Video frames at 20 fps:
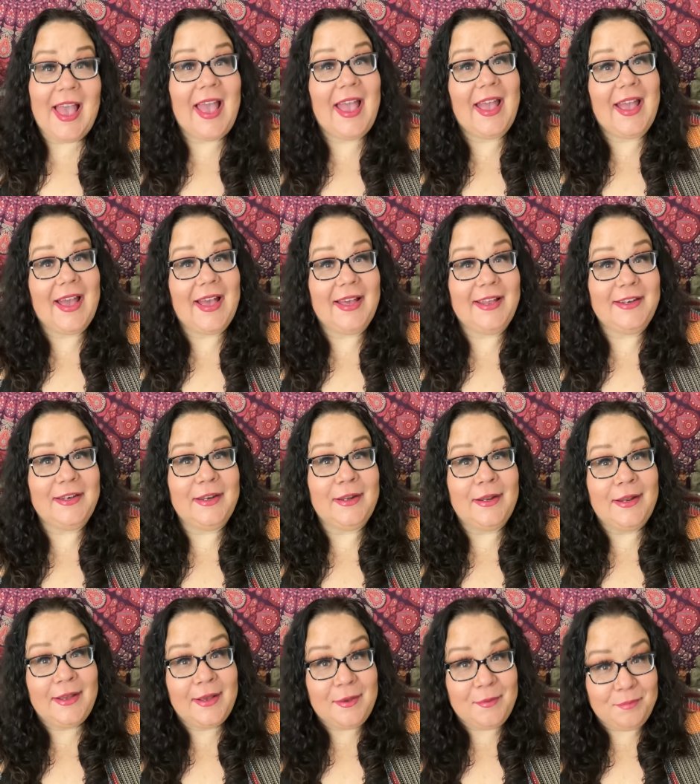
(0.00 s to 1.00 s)
And
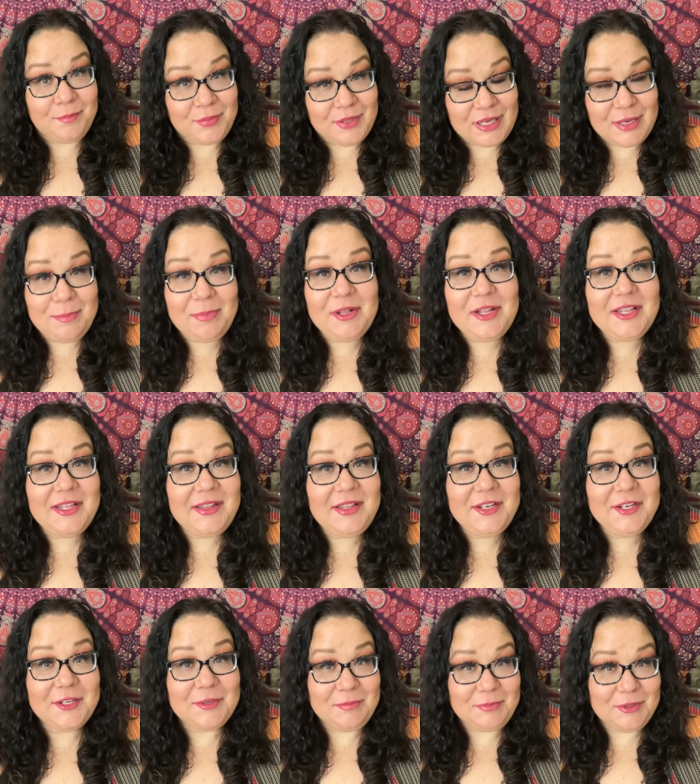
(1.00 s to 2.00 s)
people in
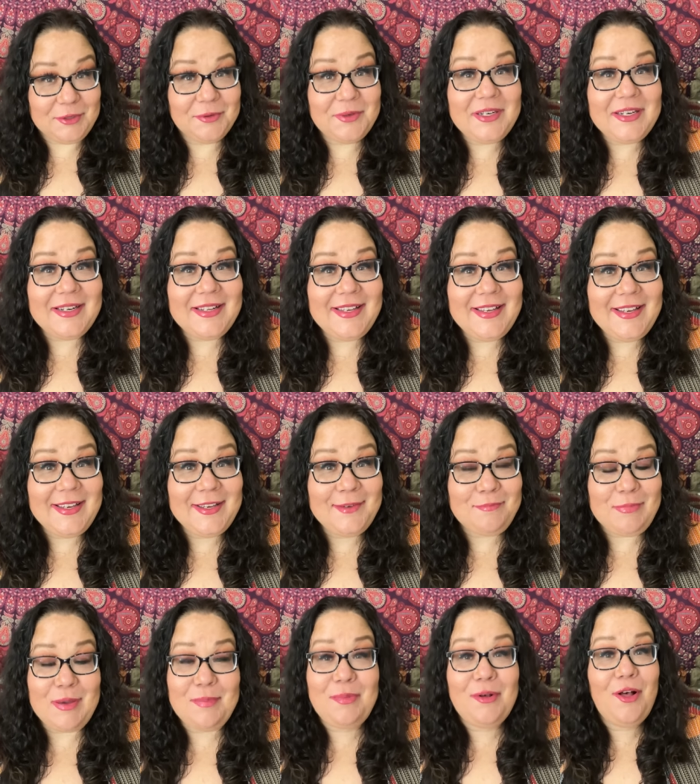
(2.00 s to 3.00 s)
the community,
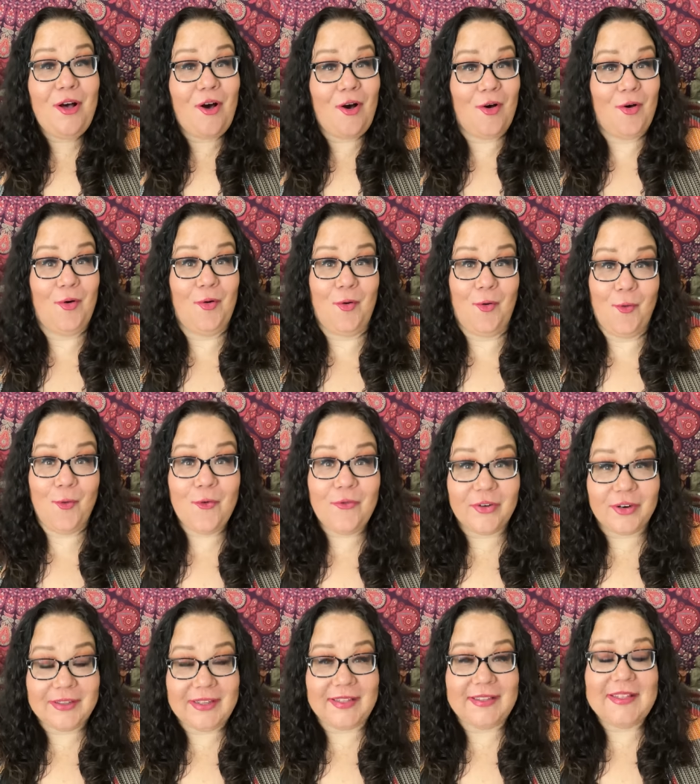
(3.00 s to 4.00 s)
people all
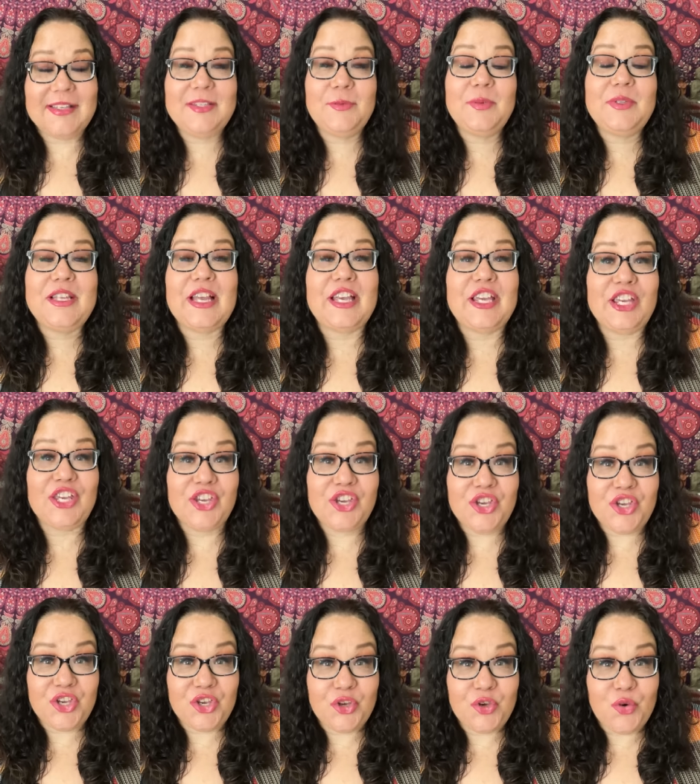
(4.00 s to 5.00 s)
over, like this was a
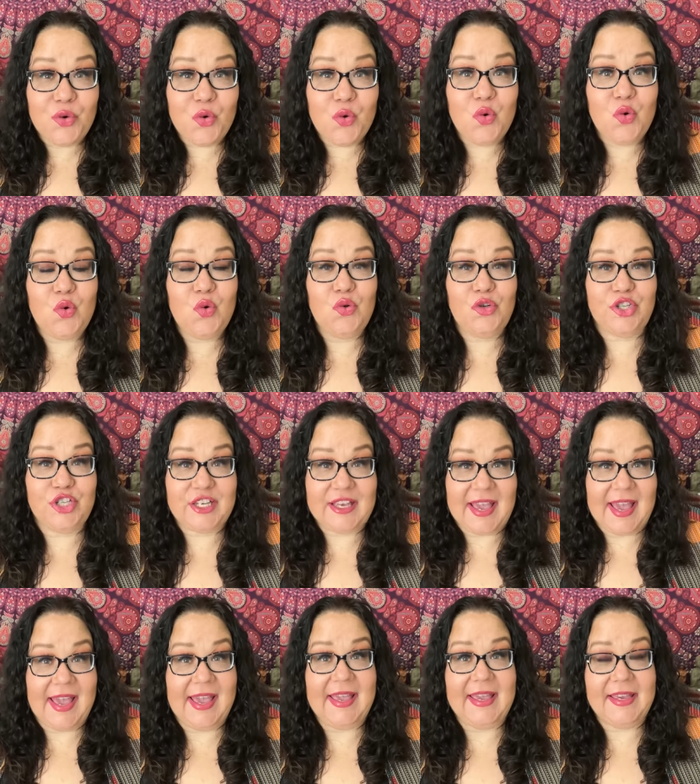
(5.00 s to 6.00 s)
huge
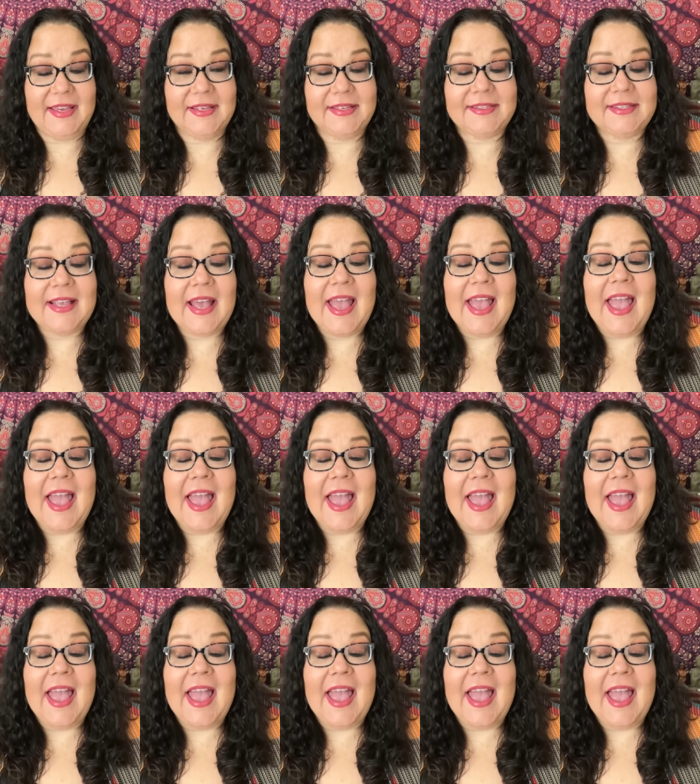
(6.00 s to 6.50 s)
case.